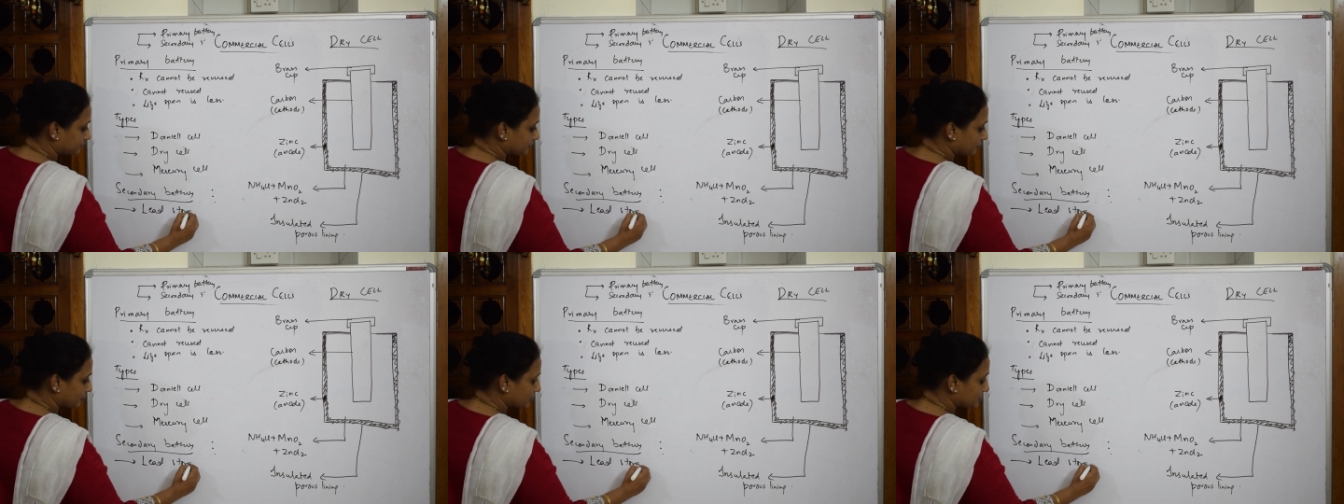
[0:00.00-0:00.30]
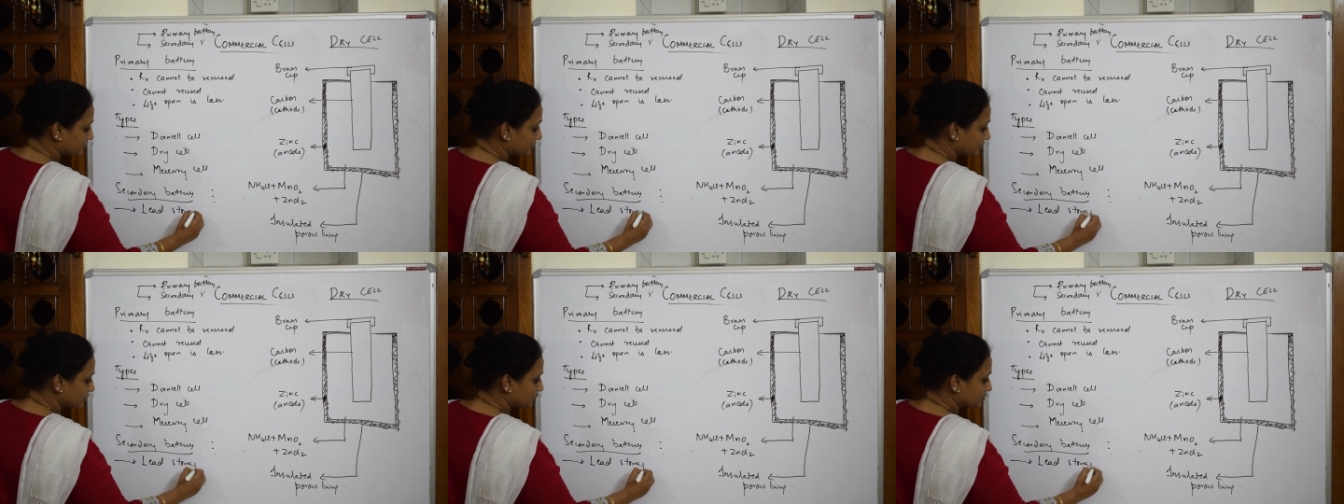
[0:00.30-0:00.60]

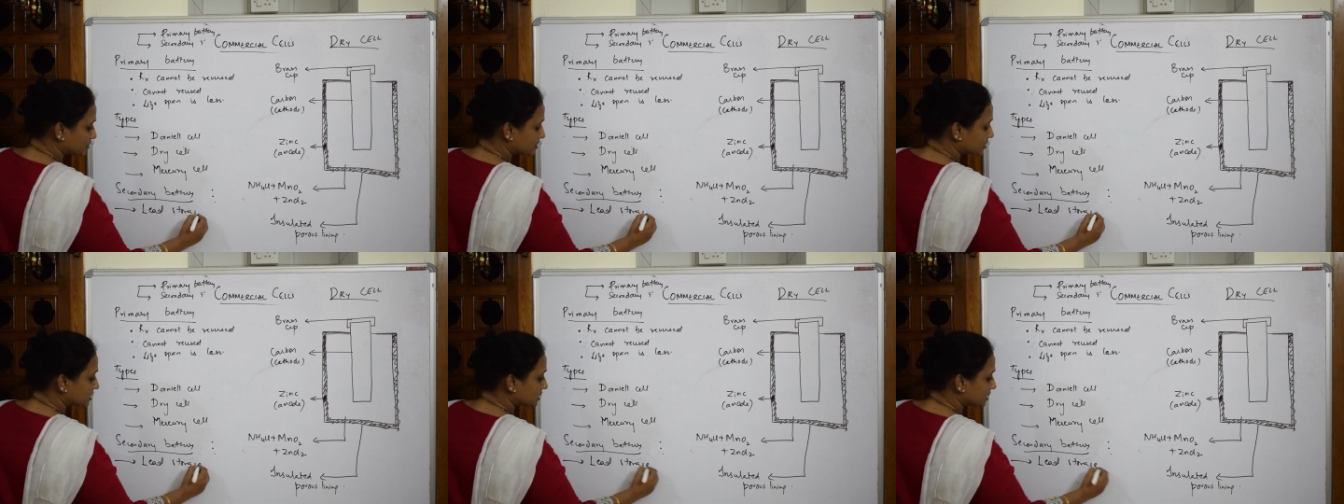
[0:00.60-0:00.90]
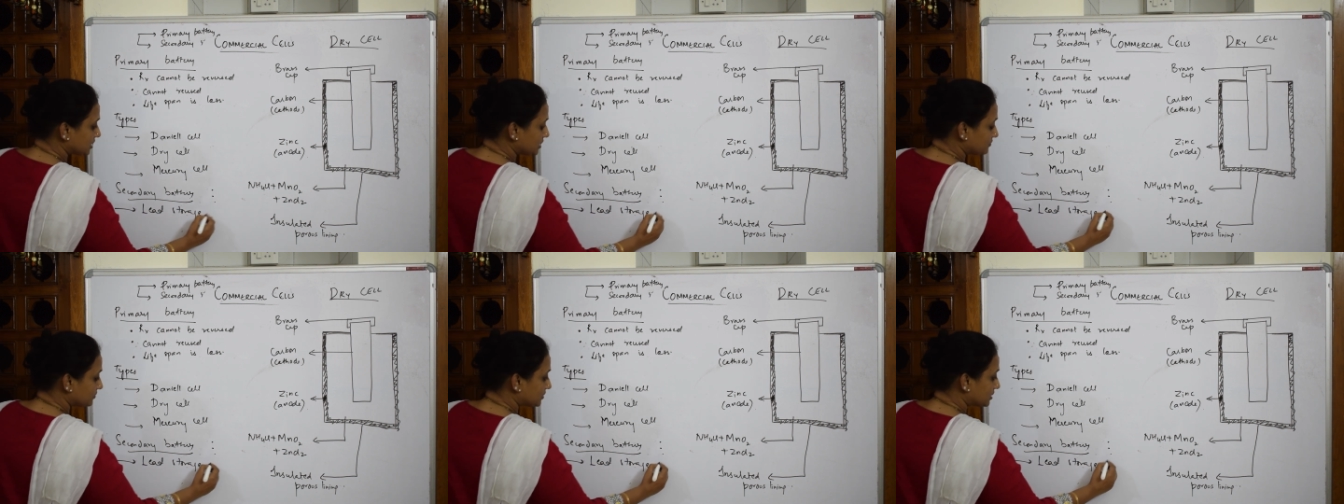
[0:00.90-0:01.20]
which we use it
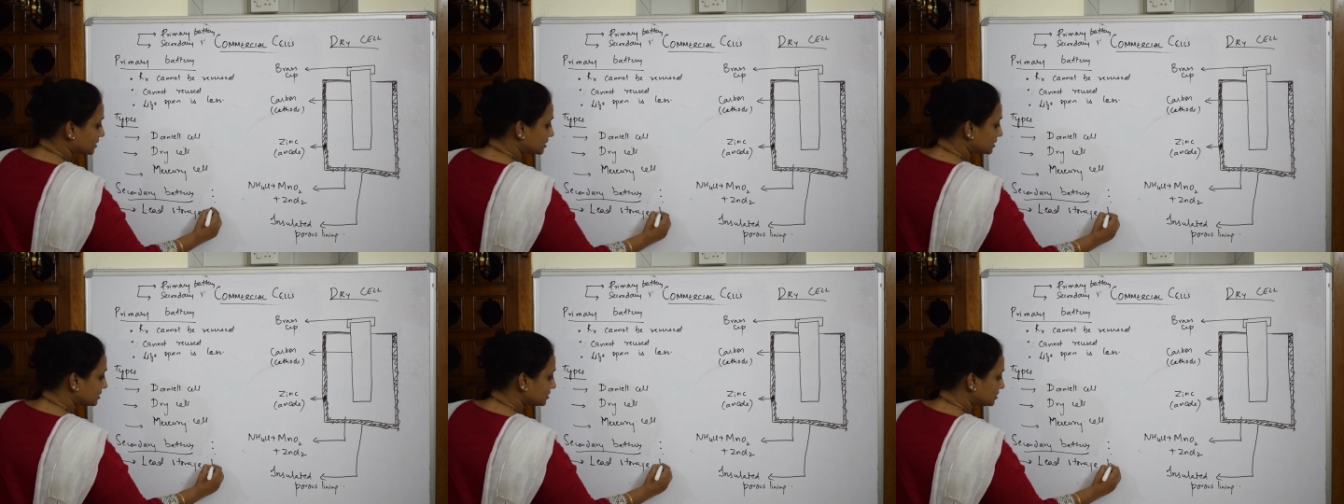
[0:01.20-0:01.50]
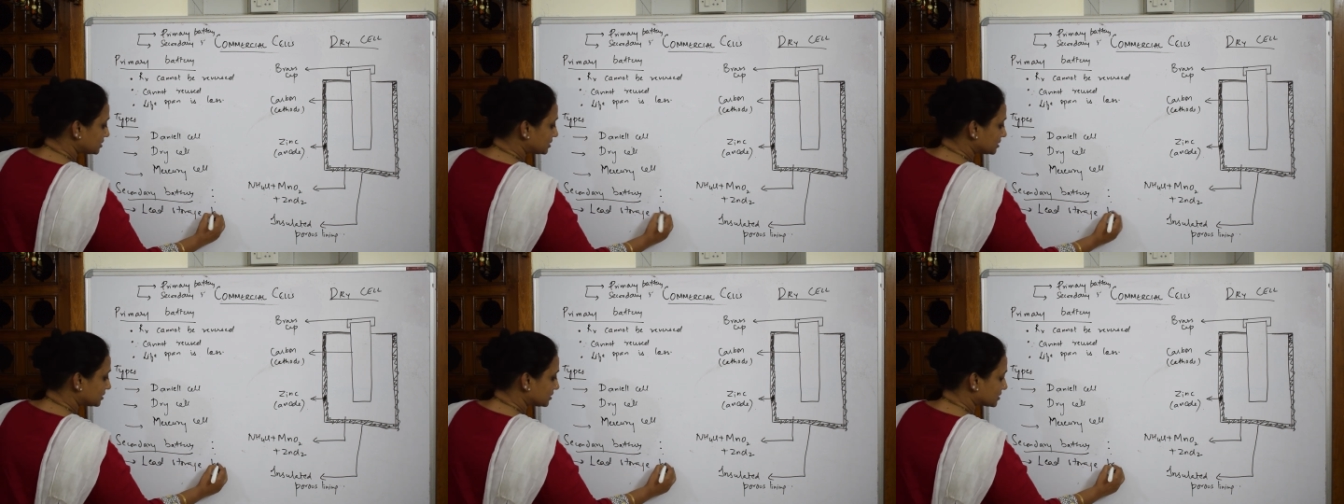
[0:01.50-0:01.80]
in
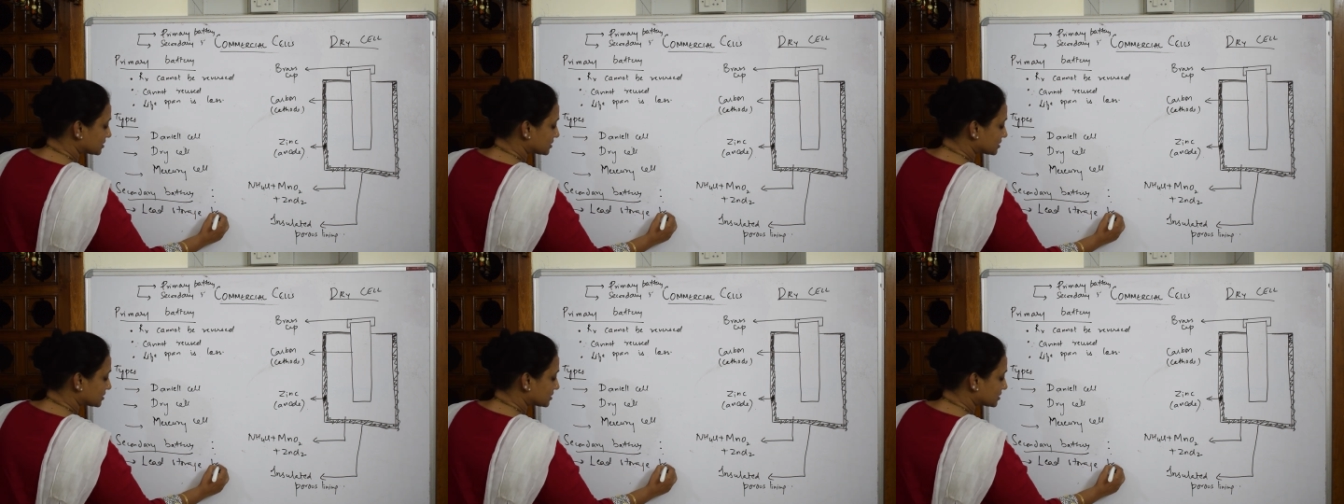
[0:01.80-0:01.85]
inverters.